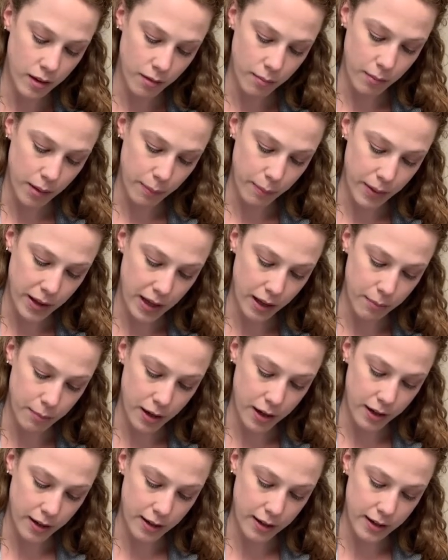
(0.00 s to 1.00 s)
my pink
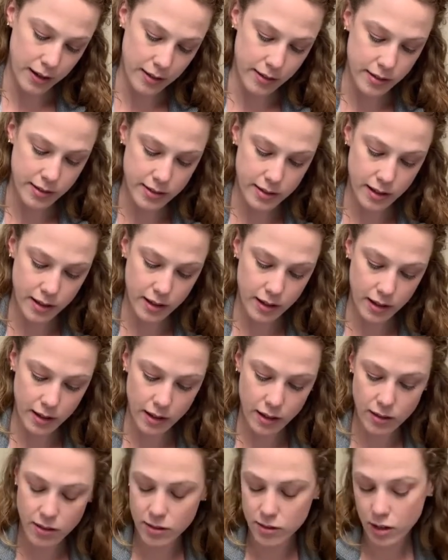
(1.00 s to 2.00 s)
marker is
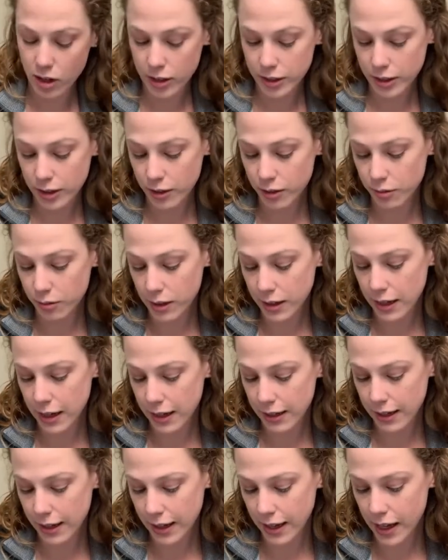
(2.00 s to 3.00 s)
starting to run
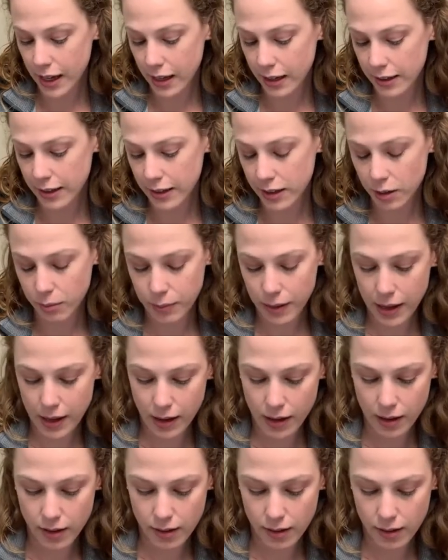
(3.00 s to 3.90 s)
out of ink a little bit,